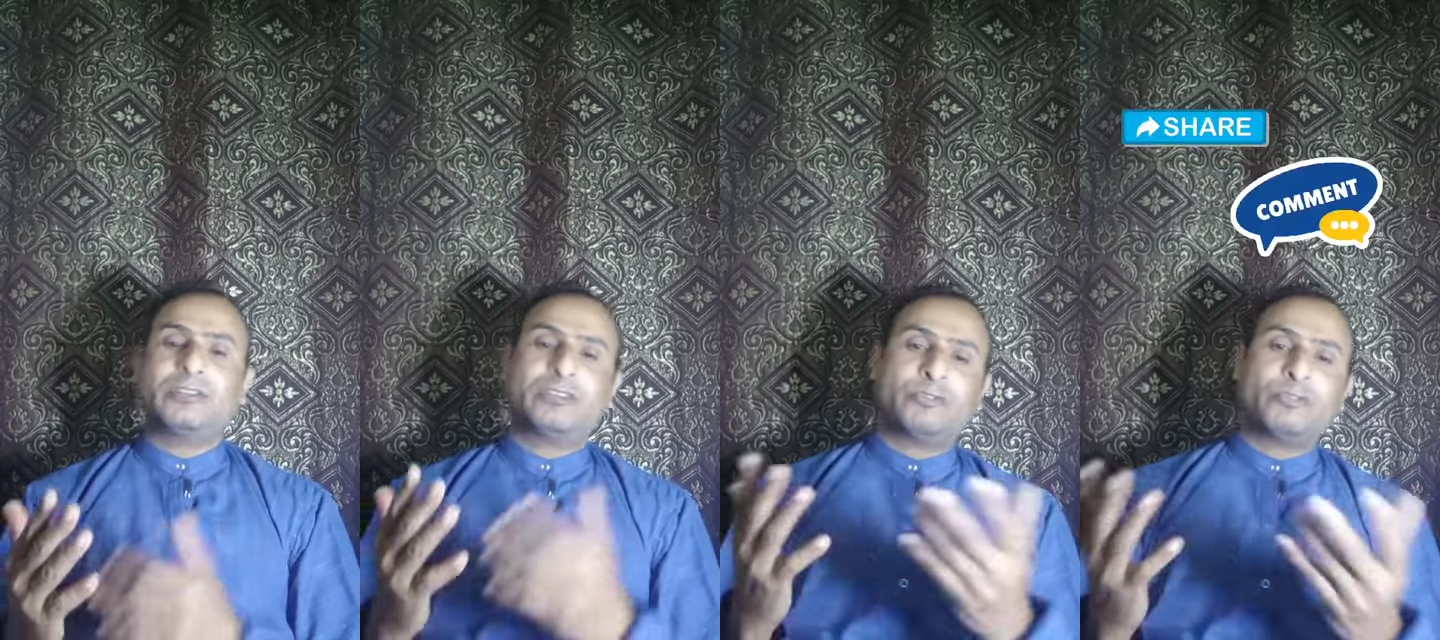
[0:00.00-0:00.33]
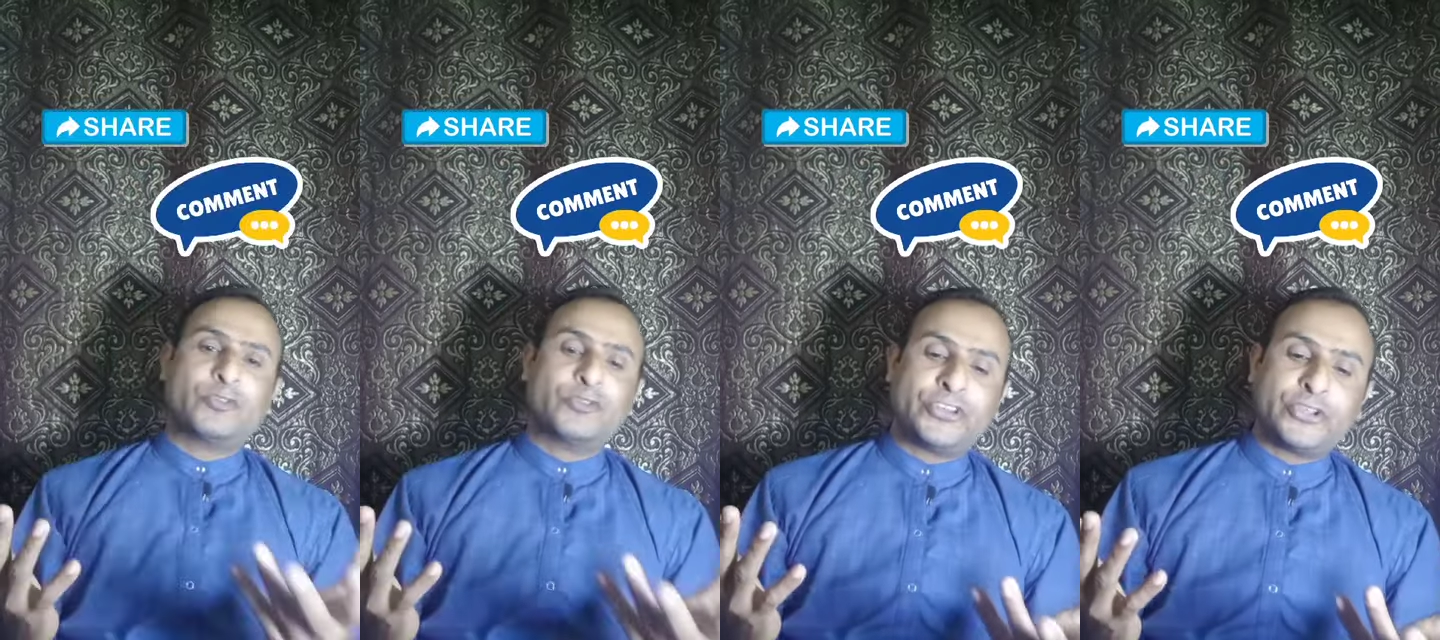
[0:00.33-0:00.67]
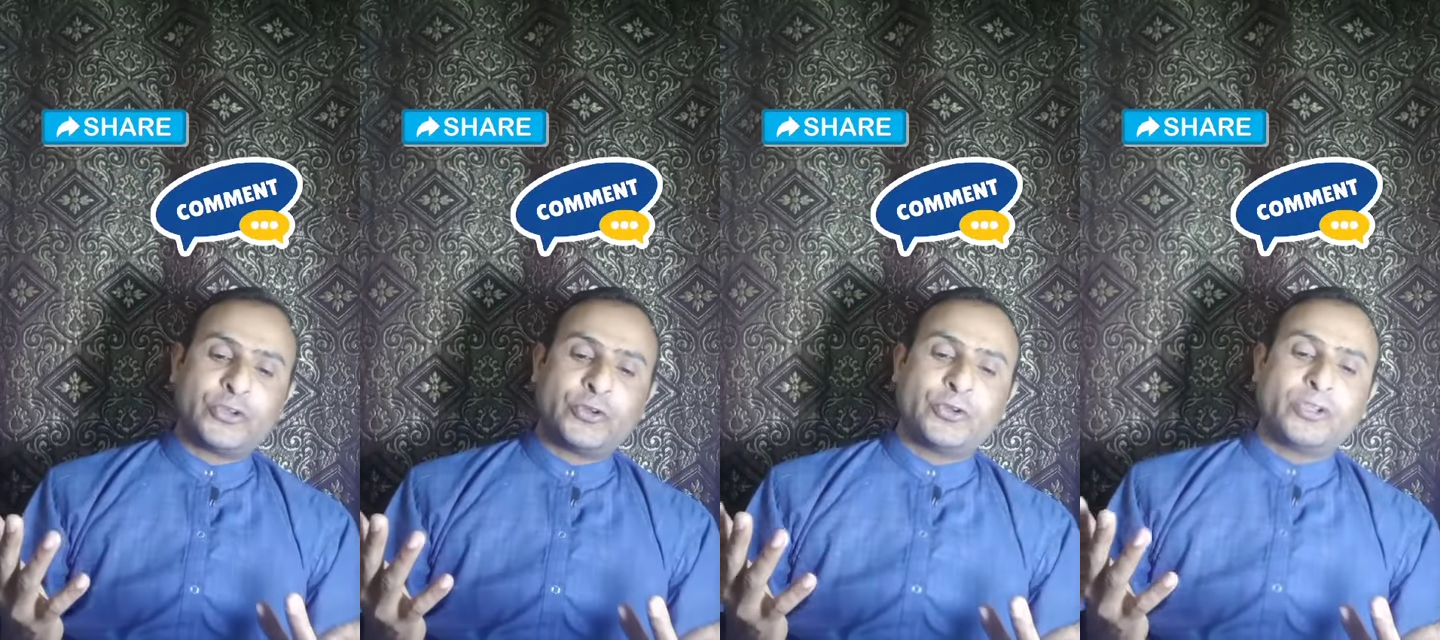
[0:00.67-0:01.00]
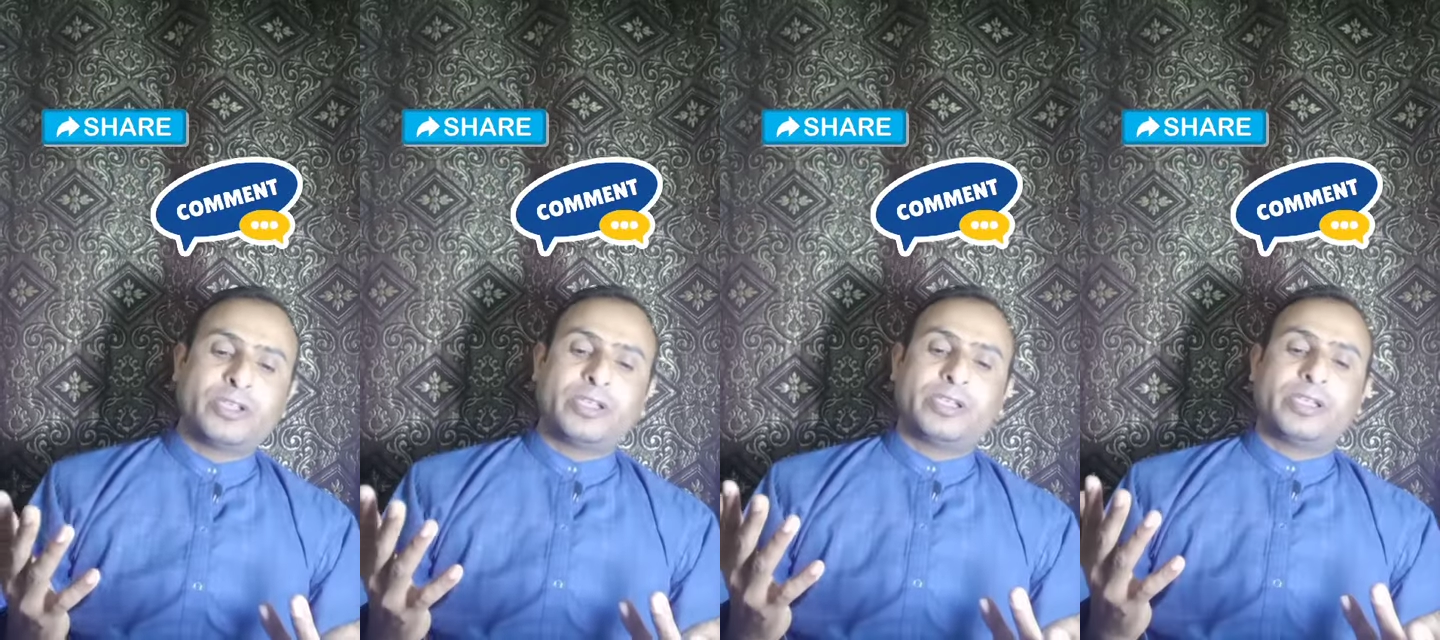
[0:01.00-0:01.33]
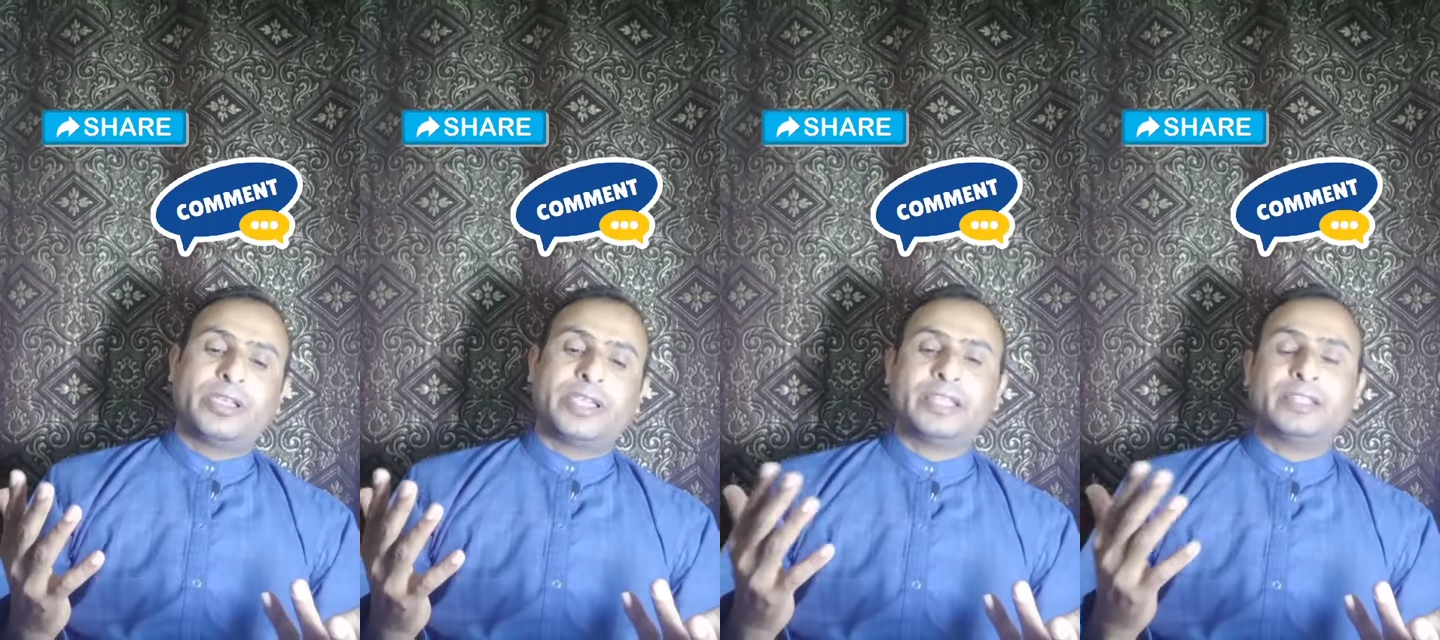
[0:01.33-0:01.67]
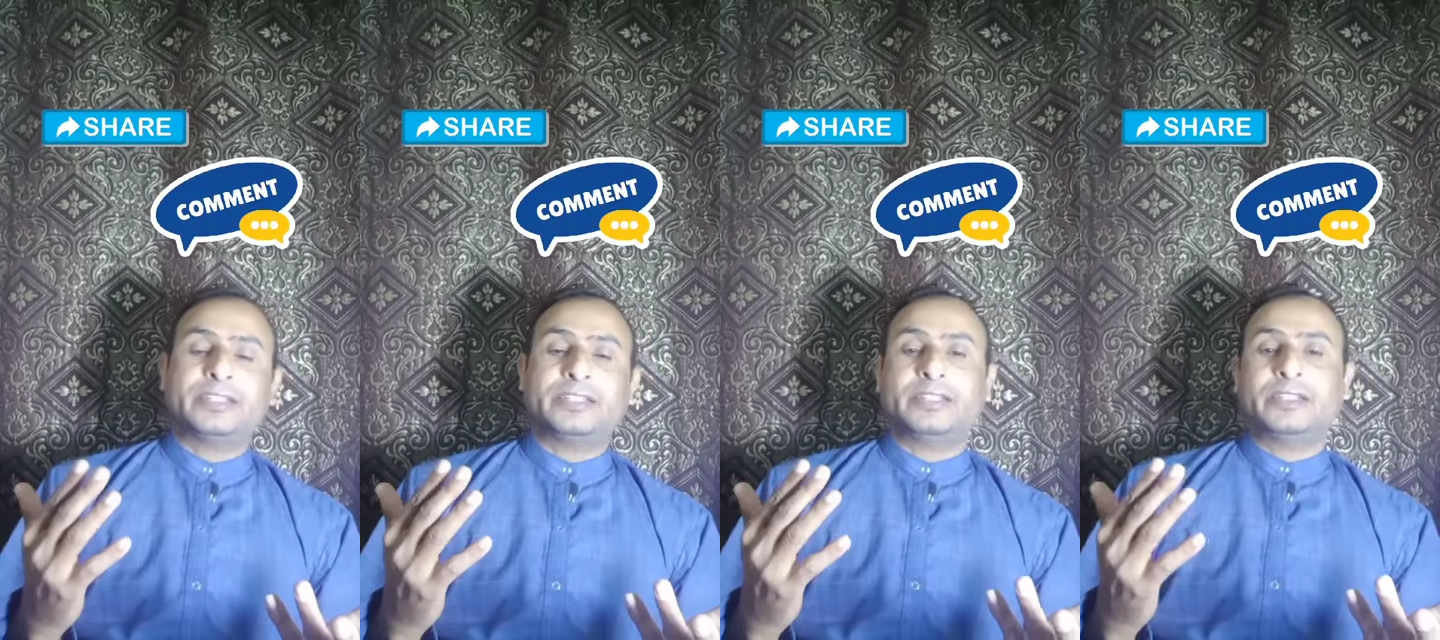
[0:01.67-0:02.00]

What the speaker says: on our video, and